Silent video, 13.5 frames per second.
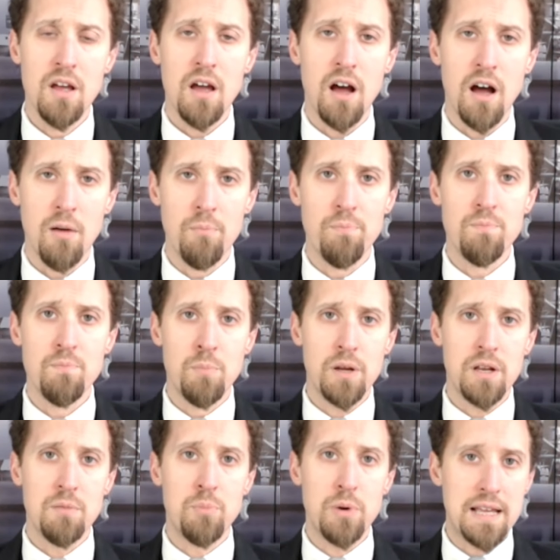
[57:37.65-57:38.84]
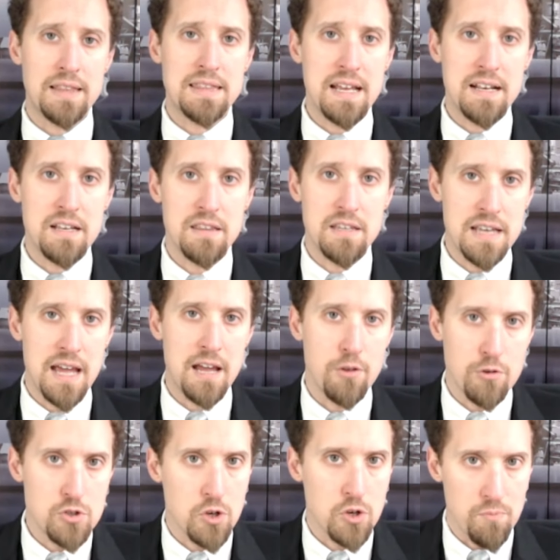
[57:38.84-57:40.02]
Um, but but at the end of the day,
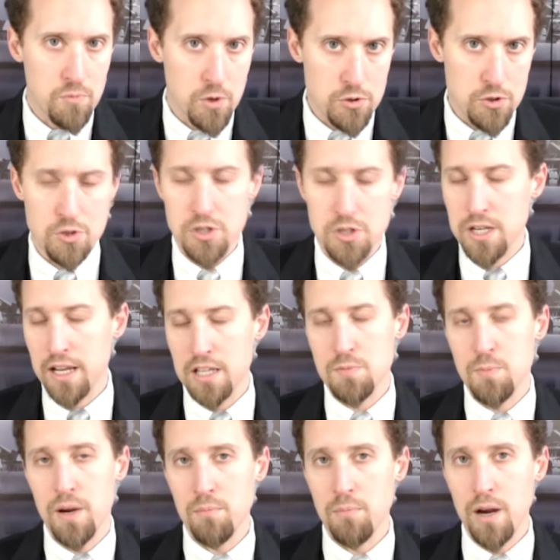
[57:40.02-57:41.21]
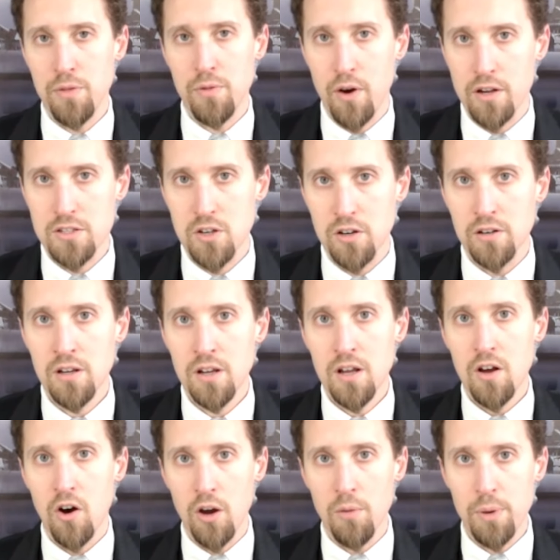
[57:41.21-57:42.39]
those are those are just I guess my my thoughts on
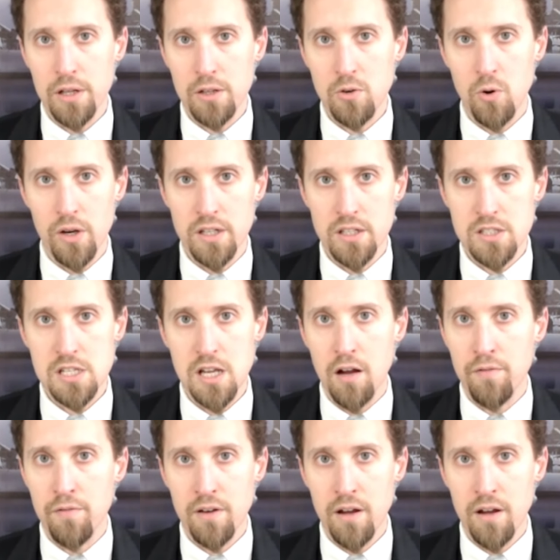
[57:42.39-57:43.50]
on Bitcoin itself.